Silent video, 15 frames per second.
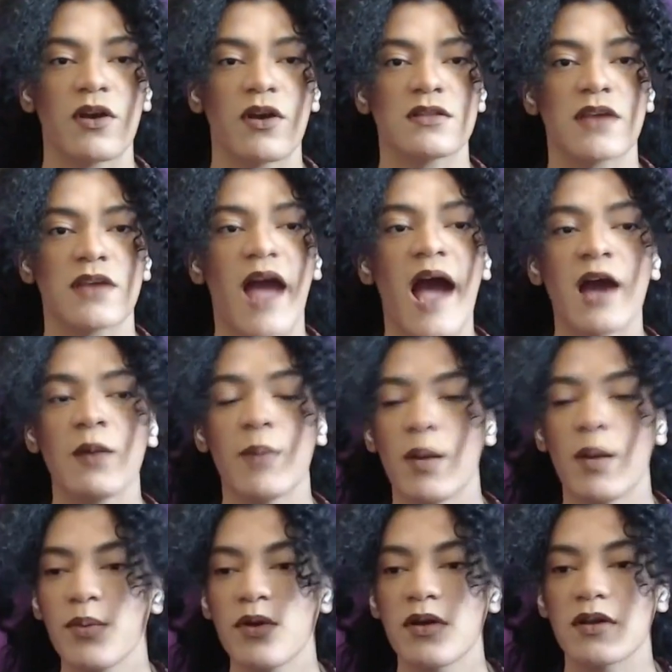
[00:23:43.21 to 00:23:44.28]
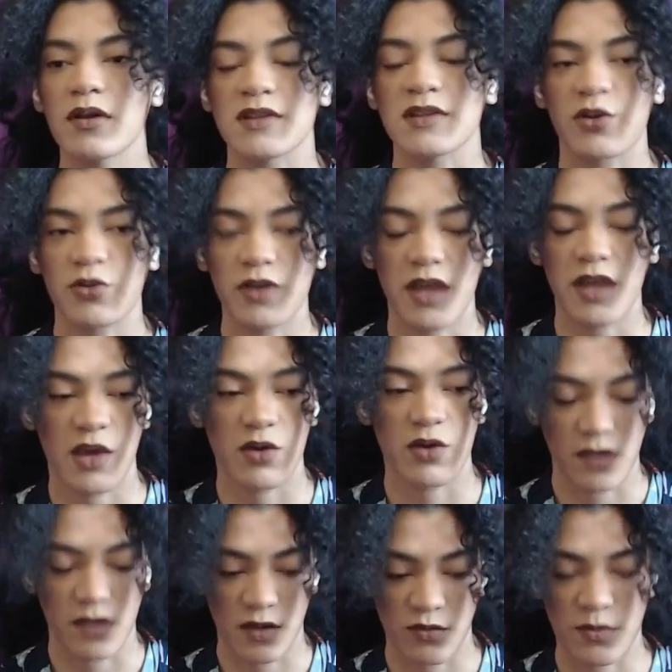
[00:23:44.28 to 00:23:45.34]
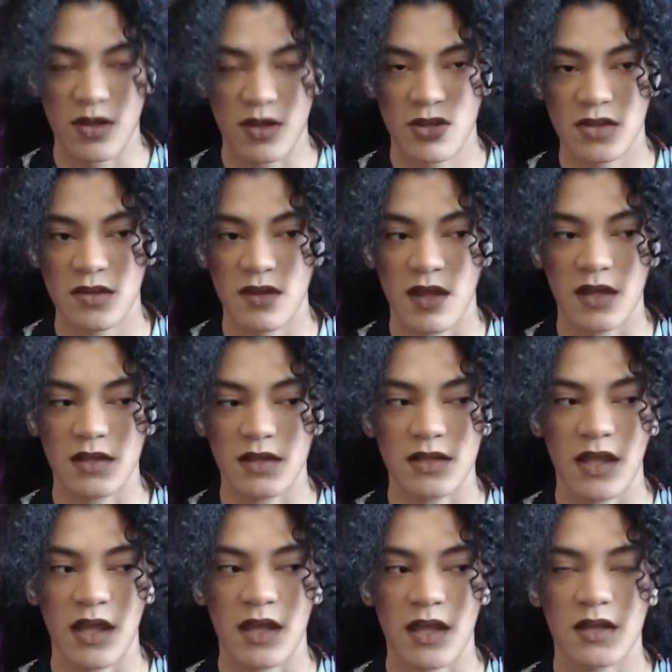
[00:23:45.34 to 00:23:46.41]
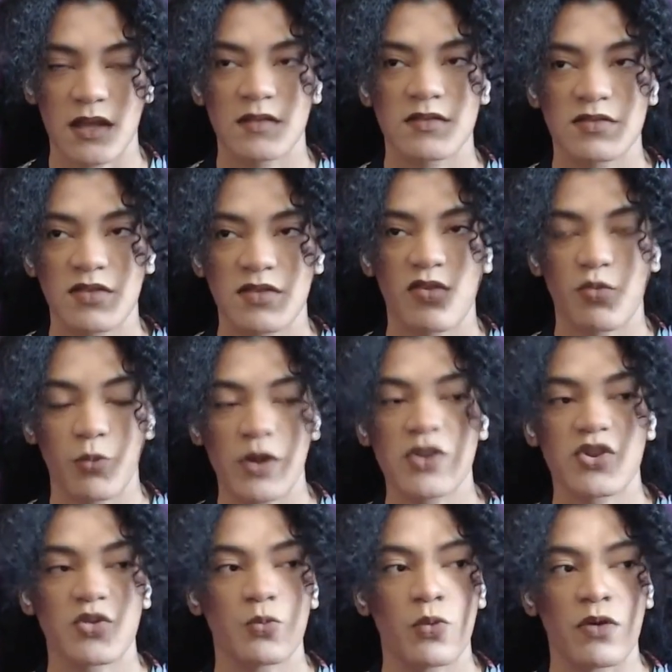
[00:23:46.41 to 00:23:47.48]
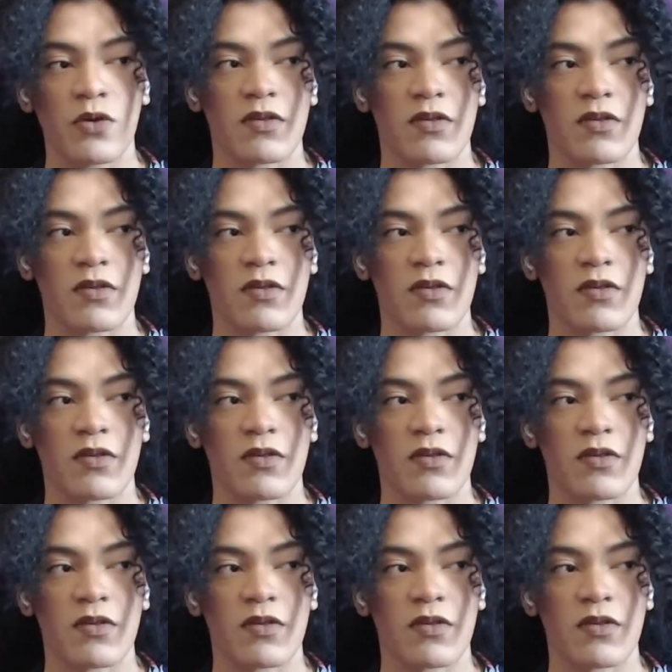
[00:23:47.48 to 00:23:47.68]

And like I remember literally hearing the information that like the Switch was